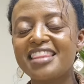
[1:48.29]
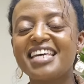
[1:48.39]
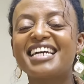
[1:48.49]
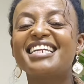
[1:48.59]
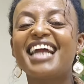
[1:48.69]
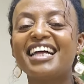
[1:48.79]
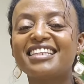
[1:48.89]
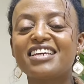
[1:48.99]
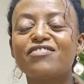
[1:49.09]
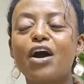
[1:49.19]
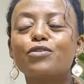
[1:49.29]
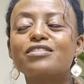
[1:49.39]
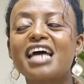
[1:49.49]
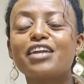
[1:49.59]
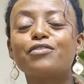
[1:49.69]
They cannot live
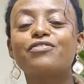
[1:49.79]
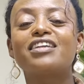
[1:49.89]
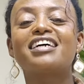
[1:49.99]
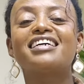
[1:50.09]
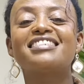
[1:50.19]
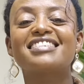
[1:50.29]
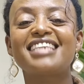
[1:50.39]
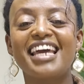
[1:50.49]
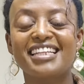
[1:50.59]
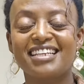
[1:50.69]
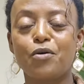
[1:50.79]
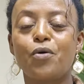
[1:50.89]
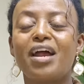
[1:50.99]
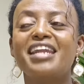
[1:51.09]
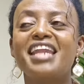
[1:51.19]
outside of the state
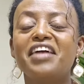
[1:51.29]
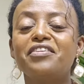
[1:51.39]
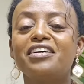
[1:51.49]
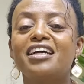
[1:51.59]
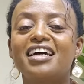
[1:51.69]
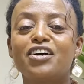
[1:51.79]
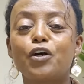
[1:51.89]
or another